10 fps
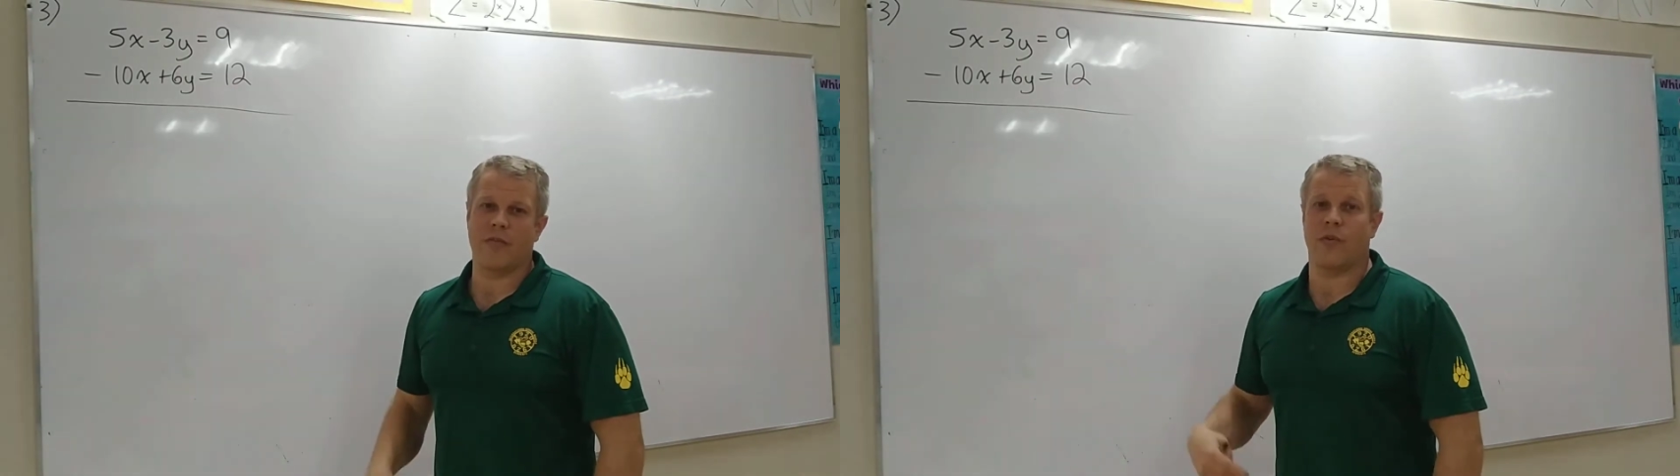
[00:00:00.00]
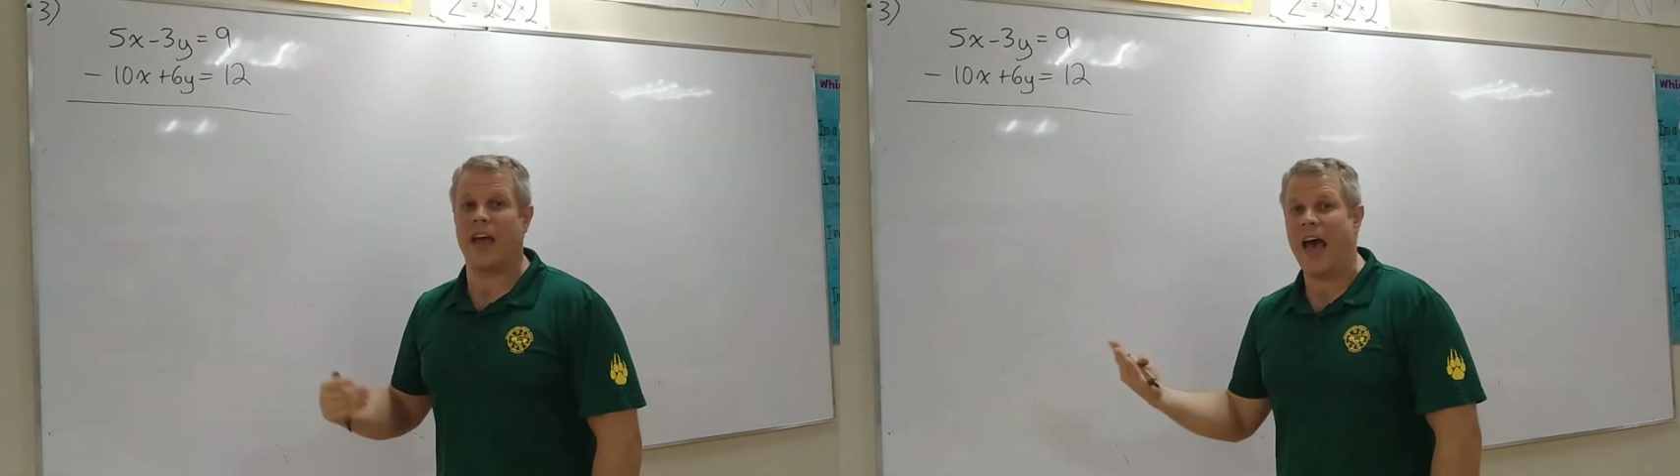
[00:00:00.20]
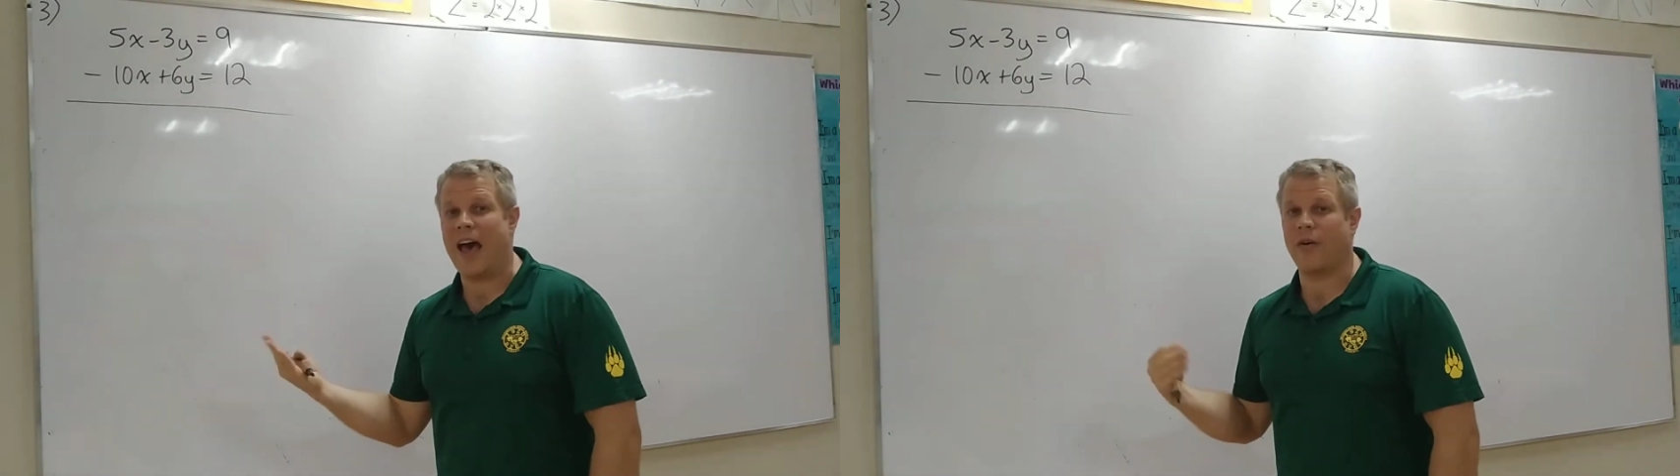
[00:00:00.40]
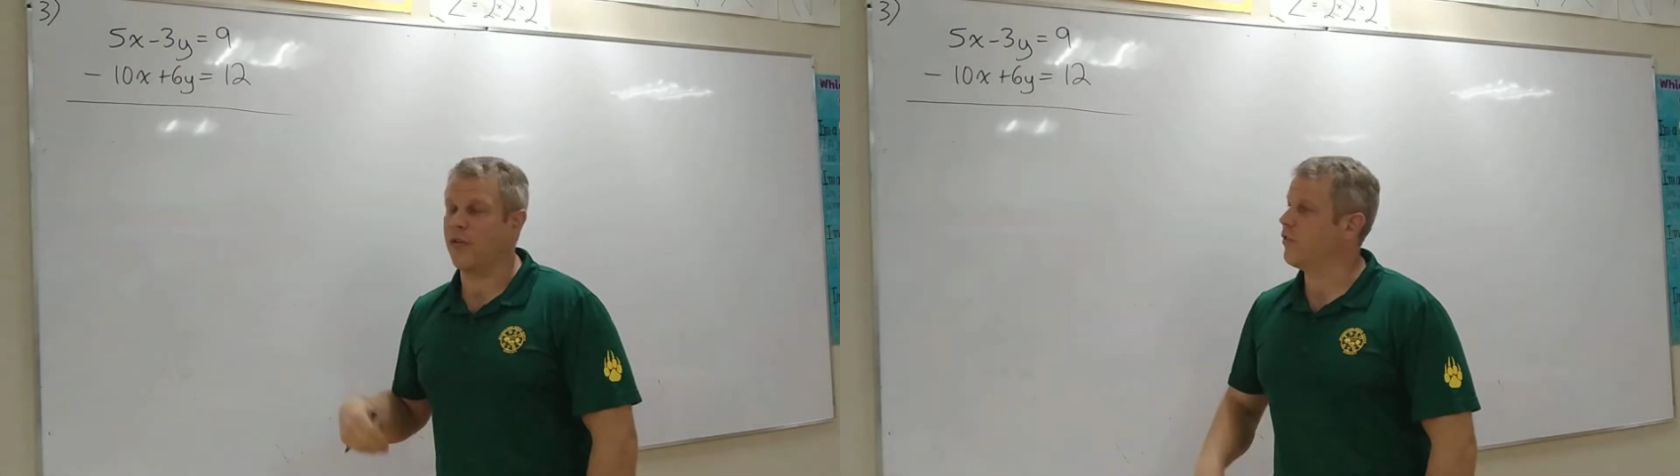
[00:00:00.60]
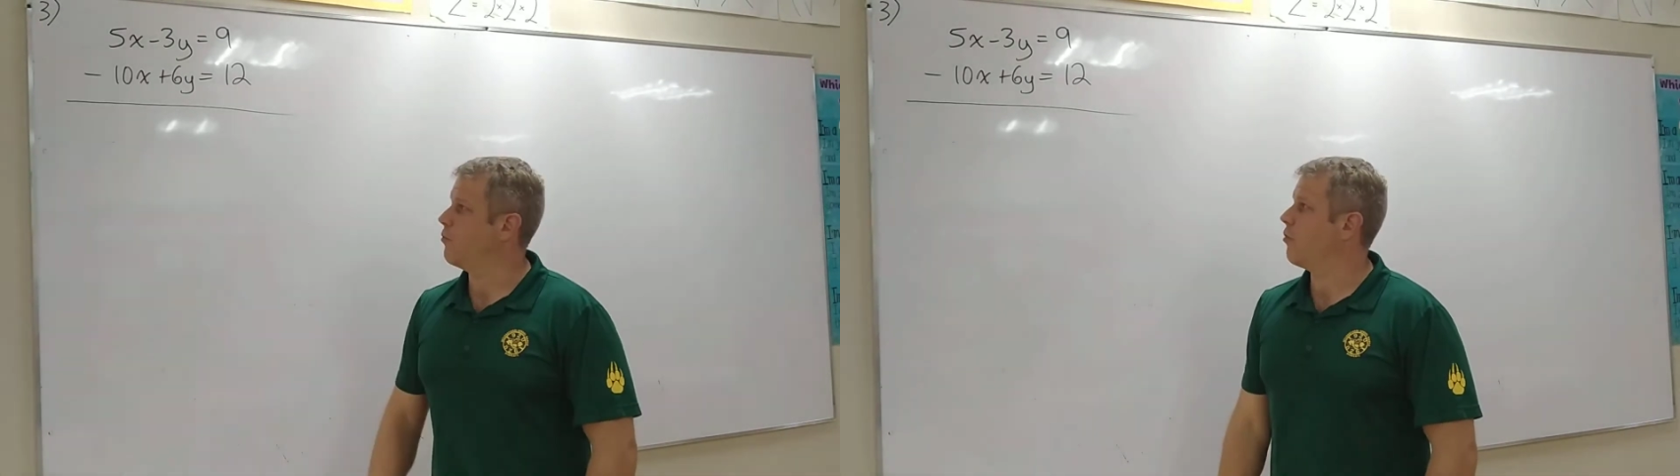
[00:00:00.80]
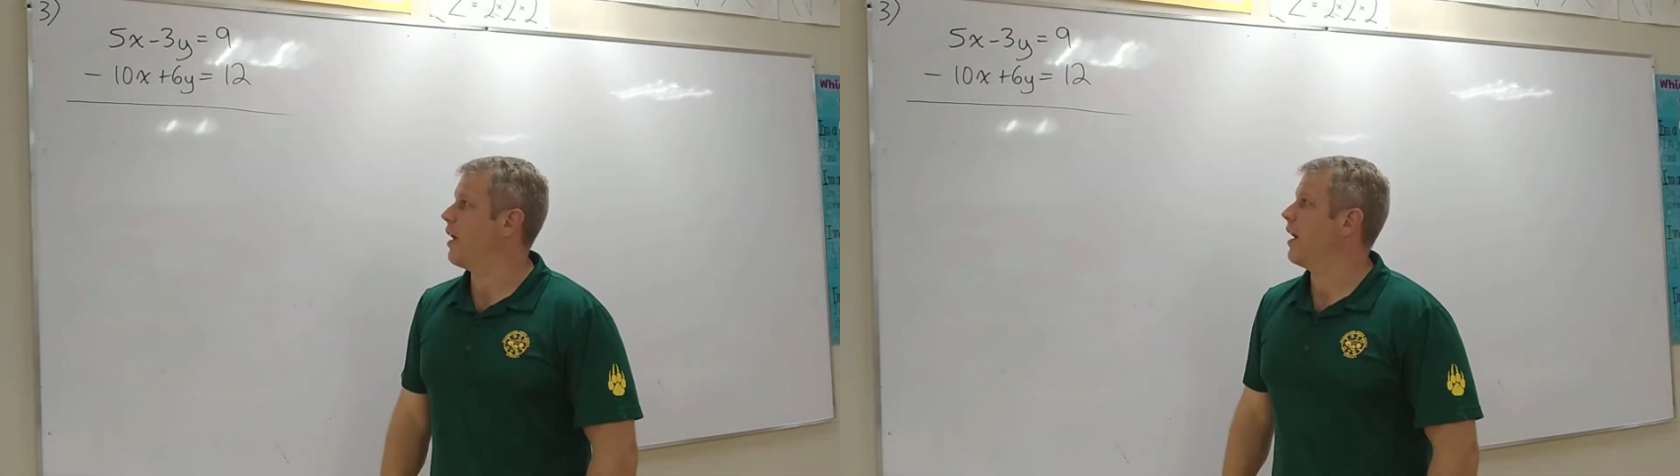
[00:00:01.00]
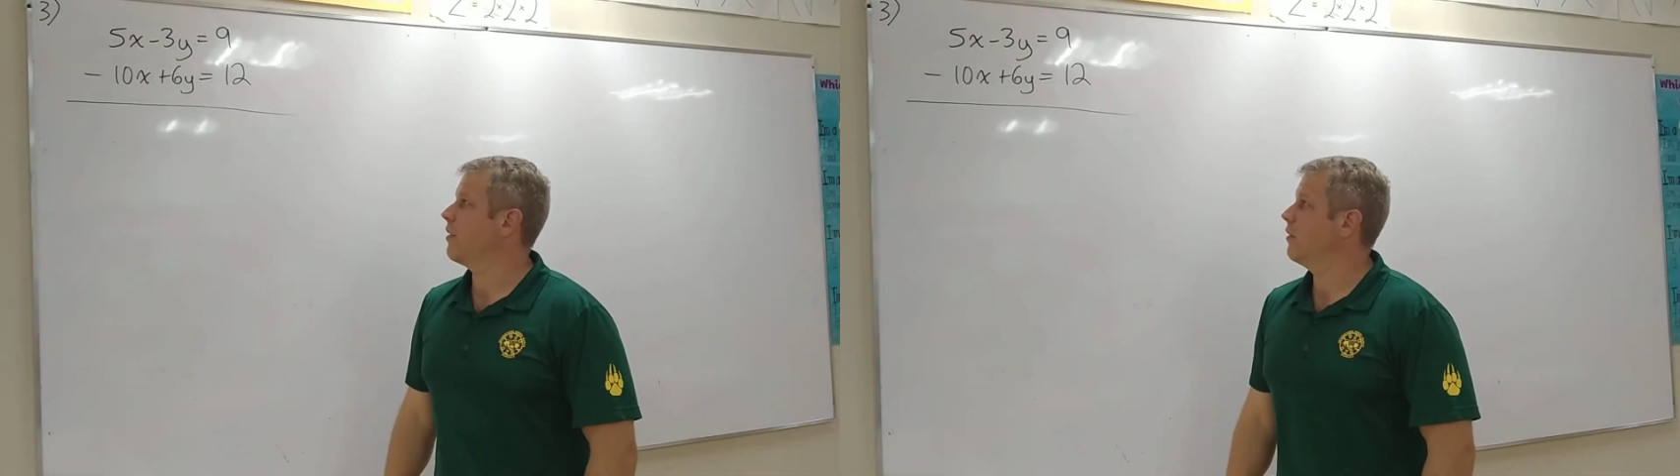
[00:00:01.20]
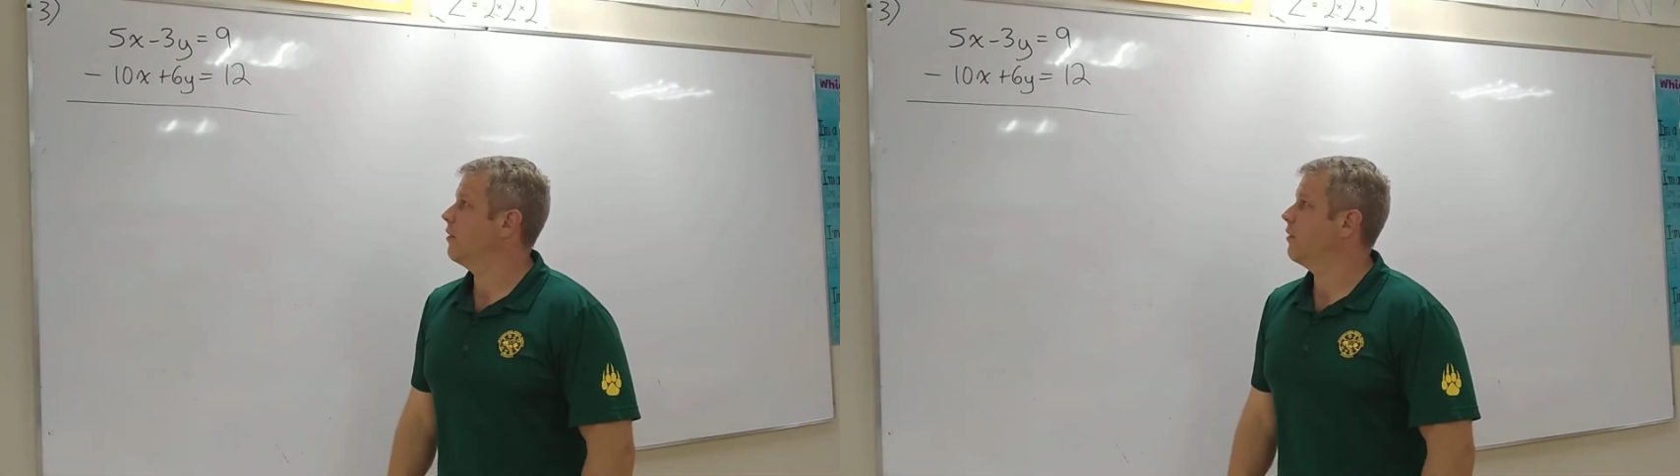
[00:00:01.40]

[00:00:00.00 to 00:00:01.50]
if we add or subtract.